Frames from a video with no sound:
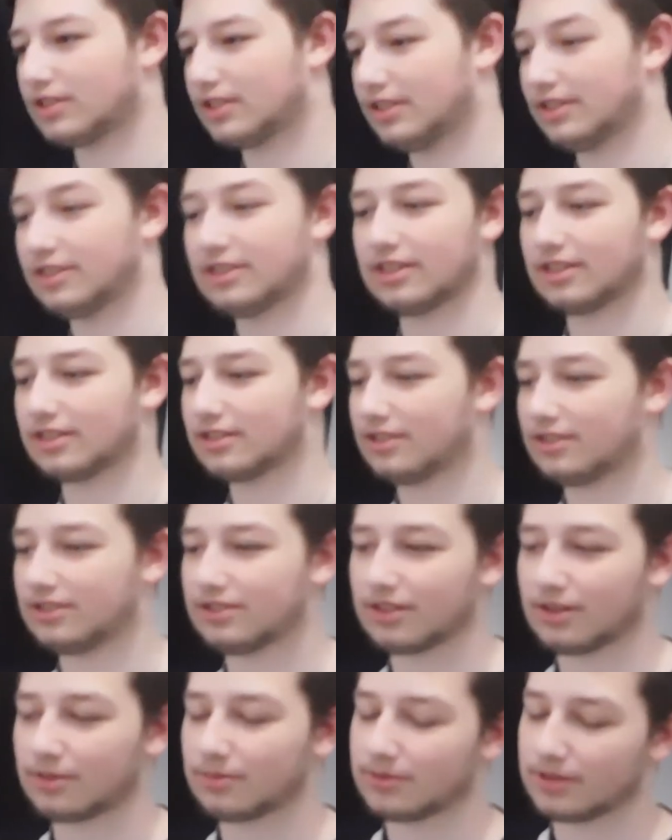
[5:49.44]
like 60
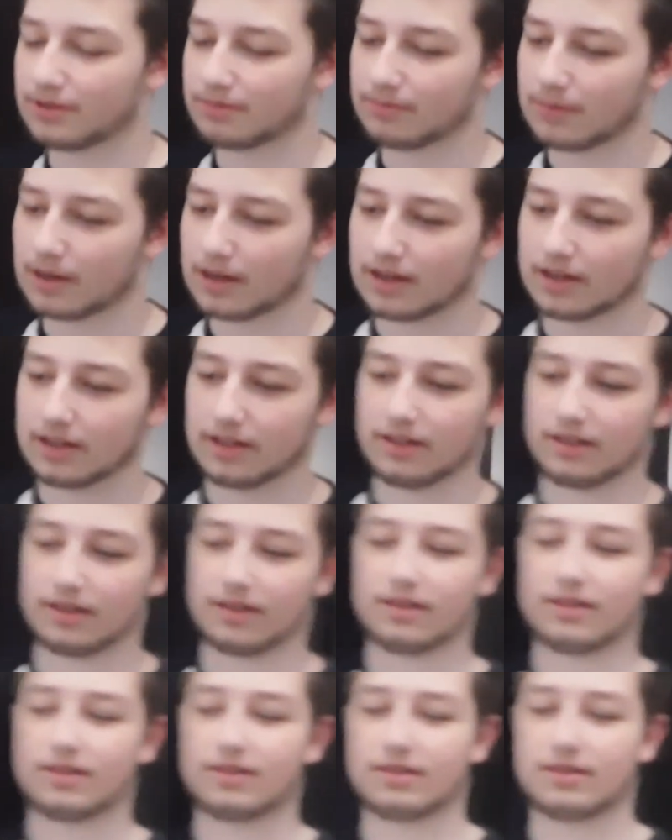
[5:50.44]
subs and my
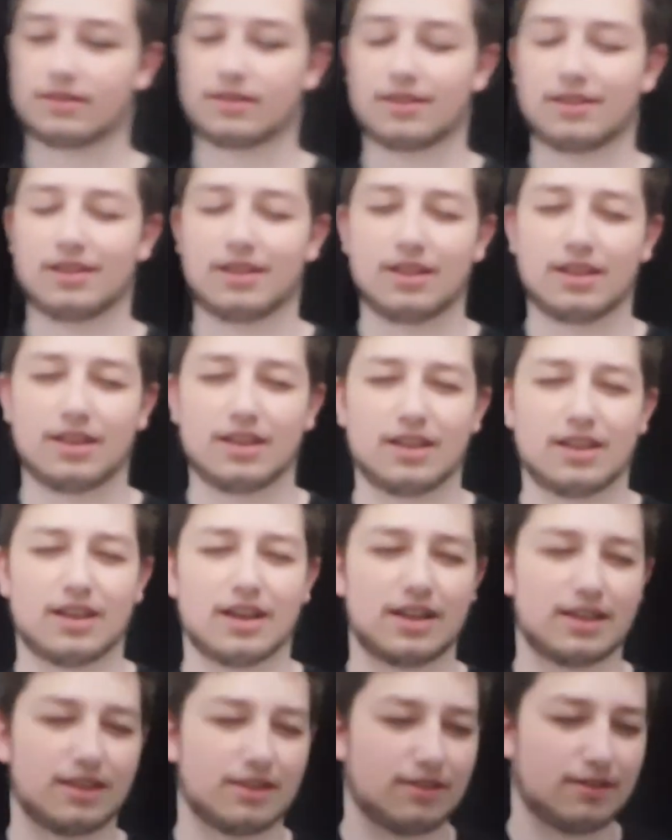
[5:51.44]

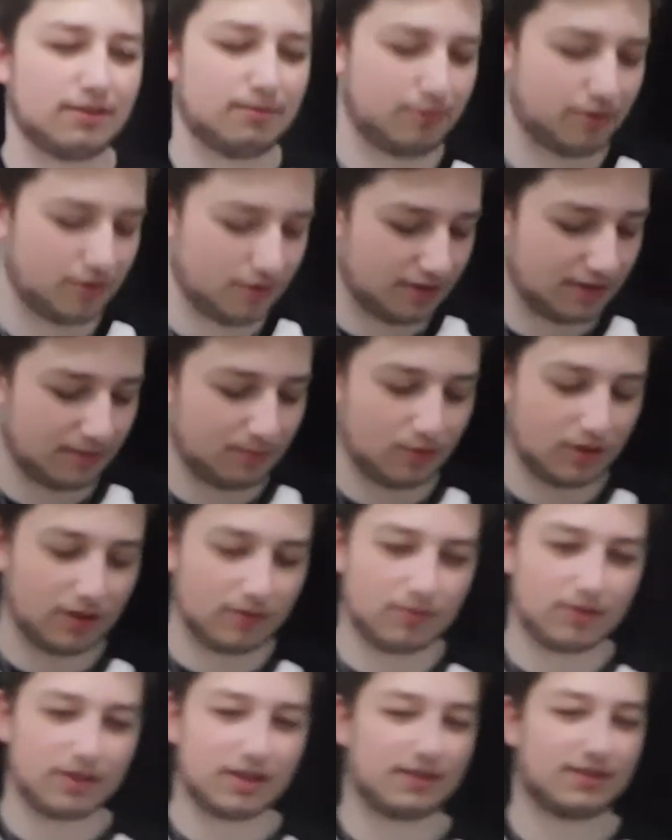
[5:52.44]
and the Pure De
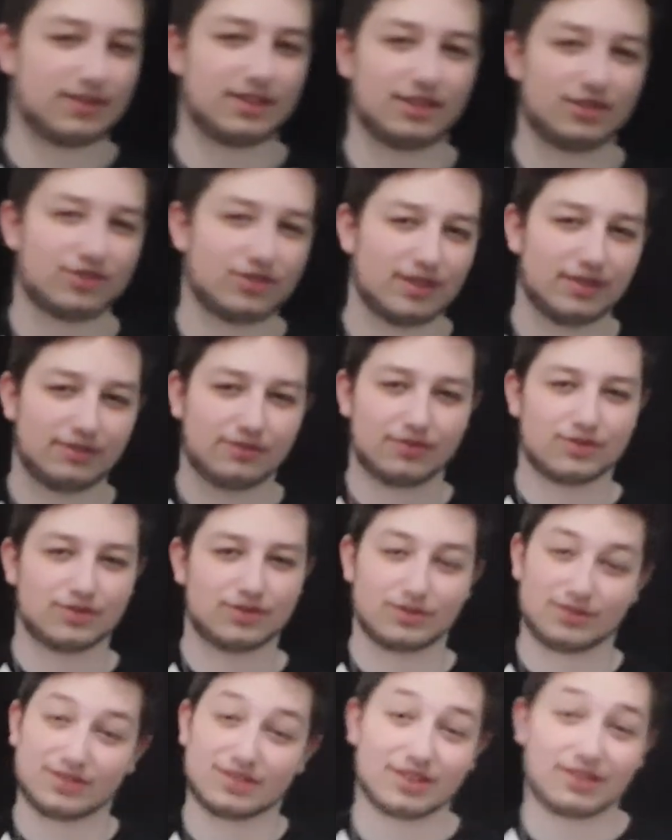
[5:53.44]
one has like 24,
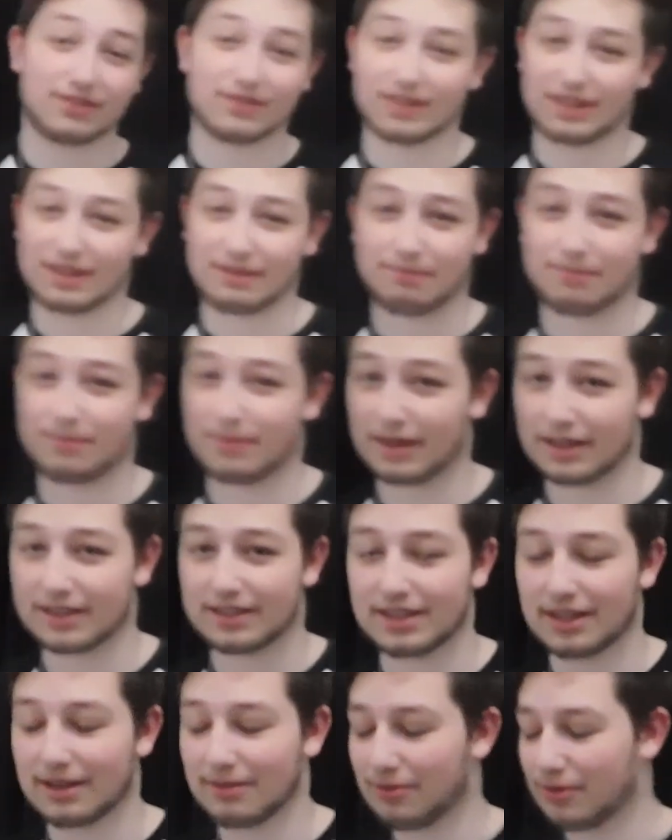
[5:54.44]
so it's nothing like big
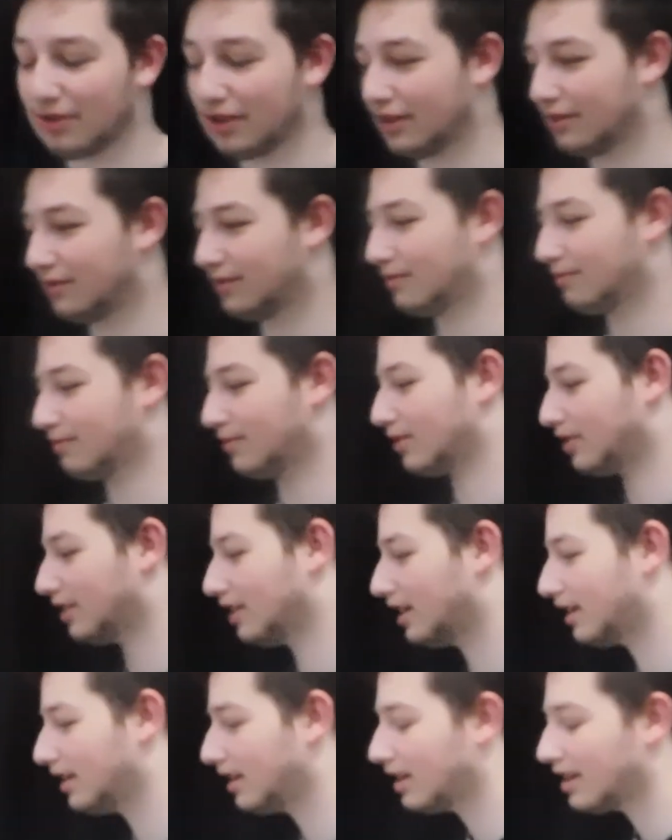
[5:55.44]
time or anything, but
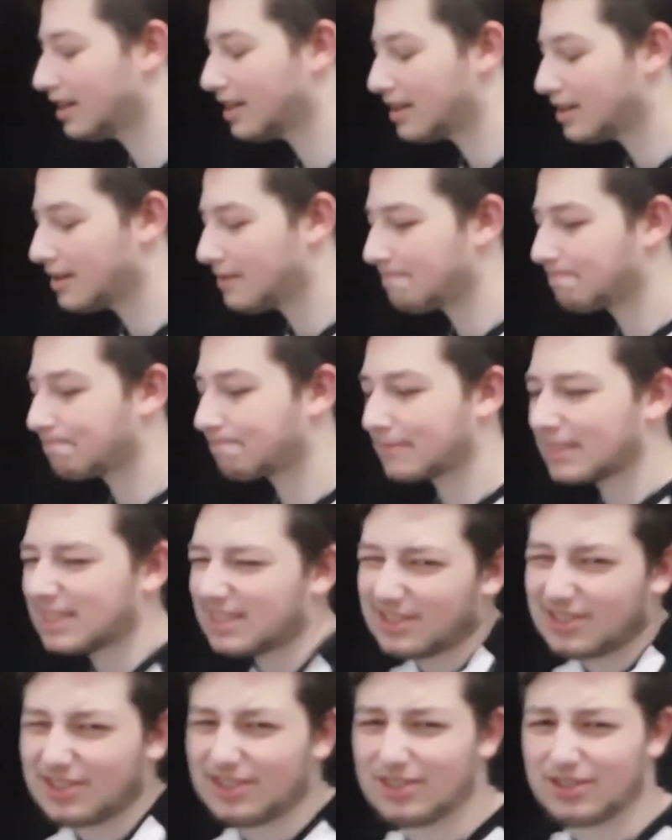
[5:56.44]
yeah.
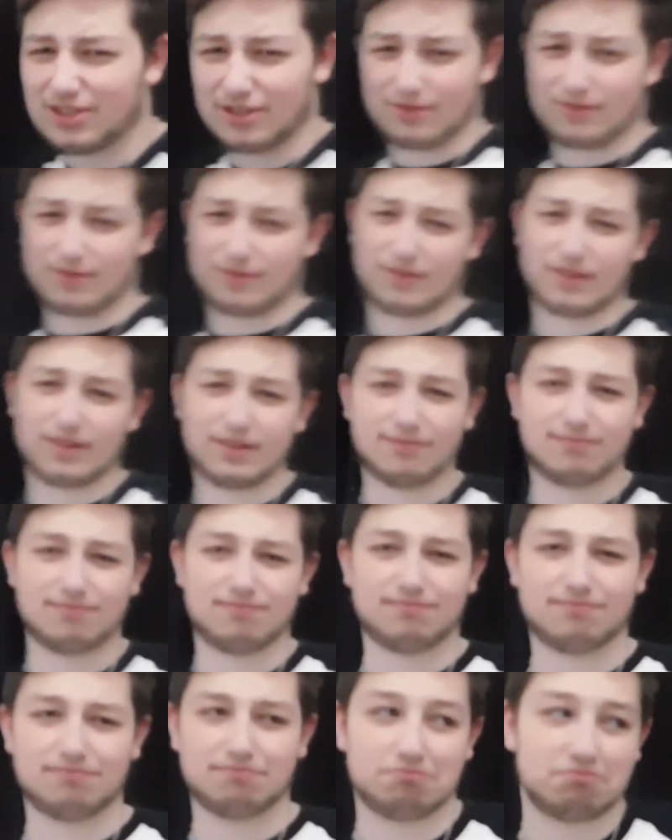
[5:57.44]
It's still
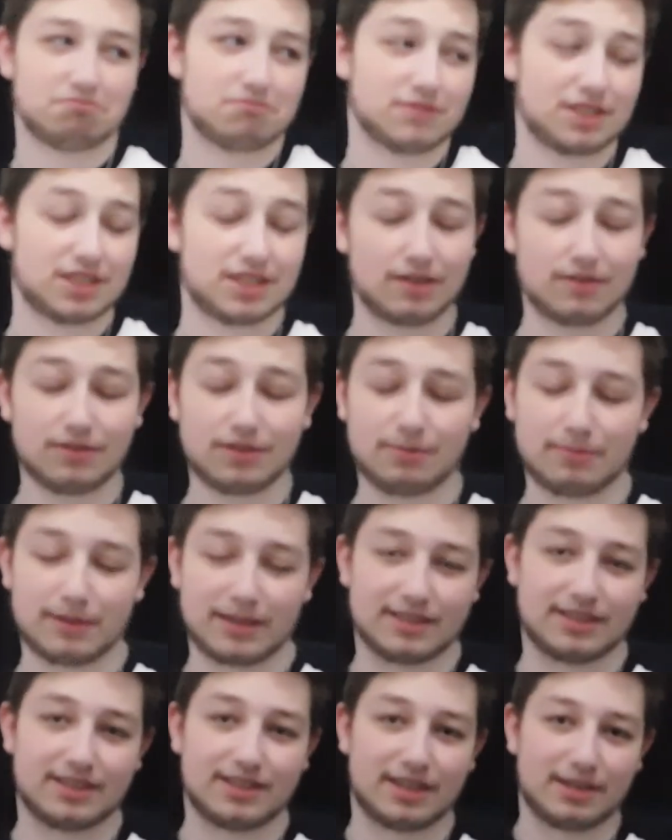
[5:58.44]
fun. Something to
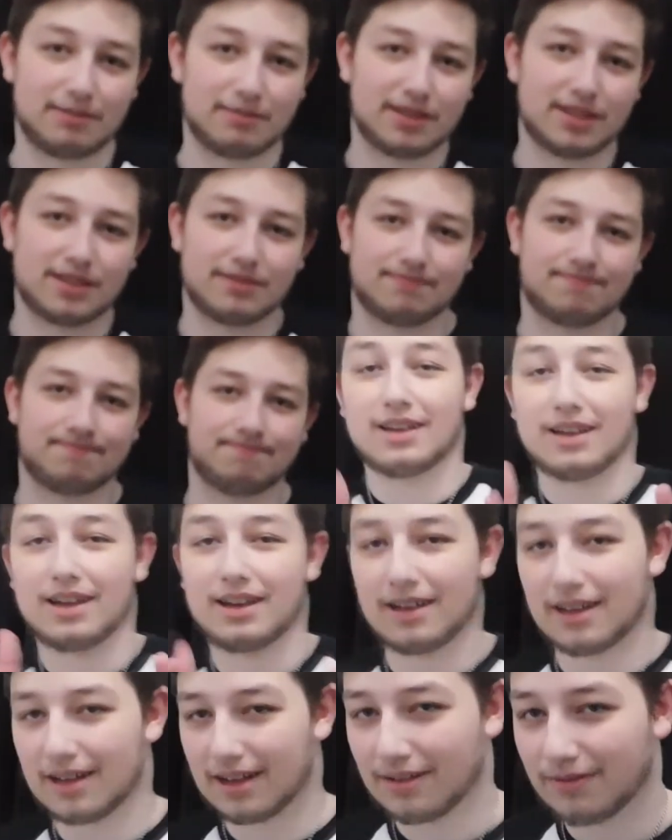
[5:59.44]
pass the time, it?
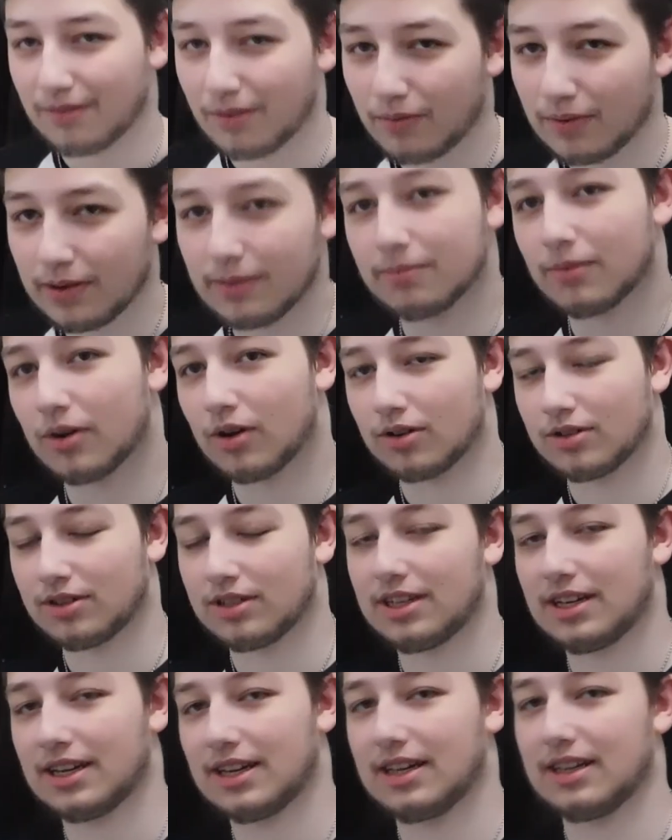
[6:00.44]
Ha have a wee
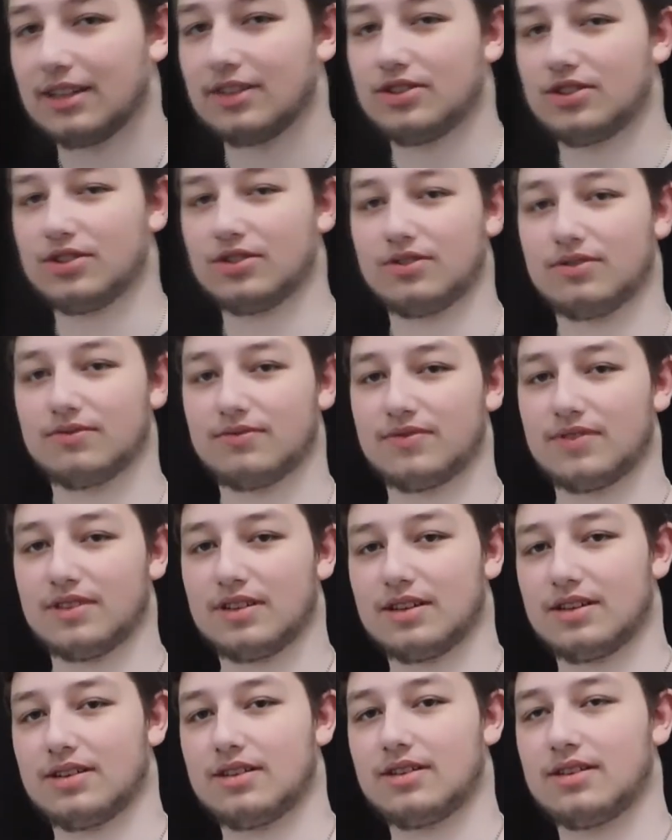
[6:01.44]
montage of
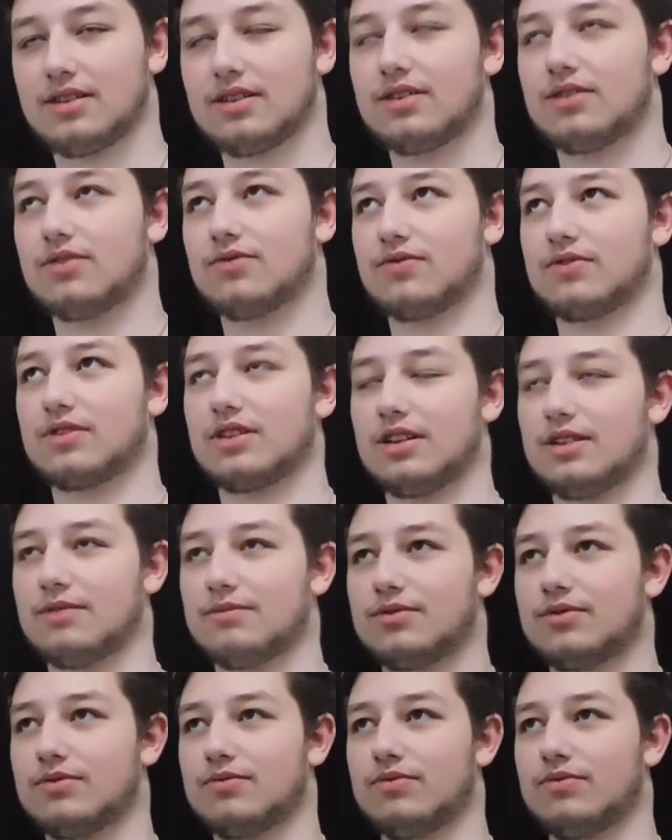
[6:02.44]
uh, of clips